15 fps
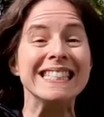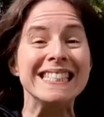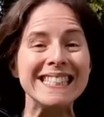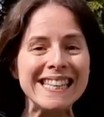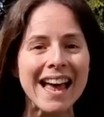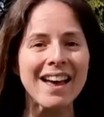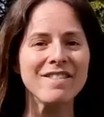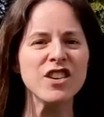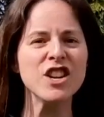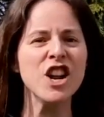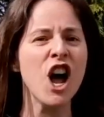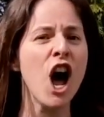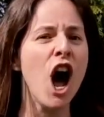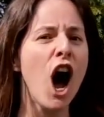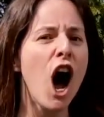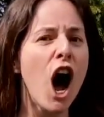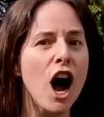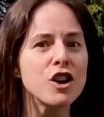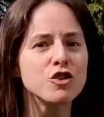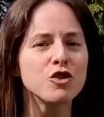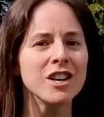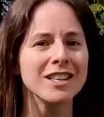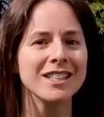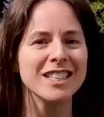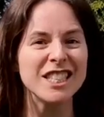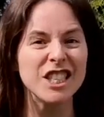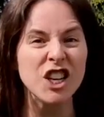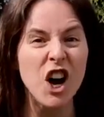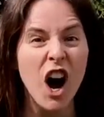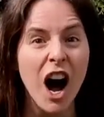700
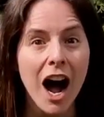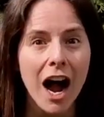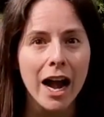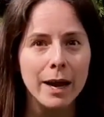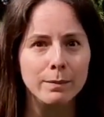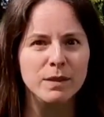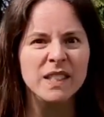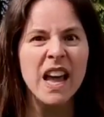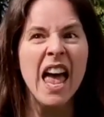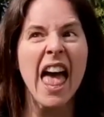times